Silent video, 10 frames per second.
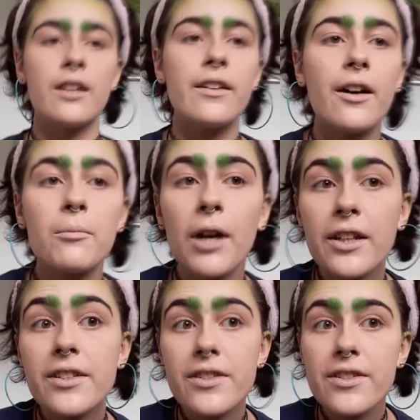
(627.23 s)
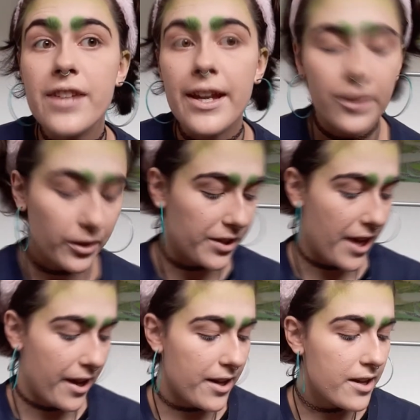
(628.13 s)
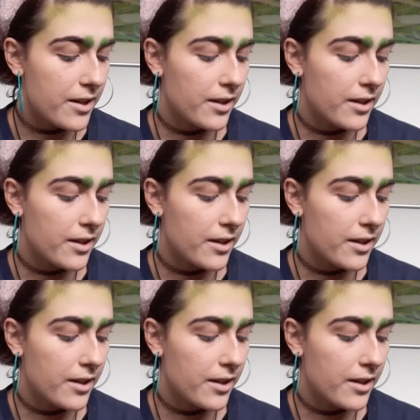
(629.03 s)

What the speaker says: Now it mightn't stay all day,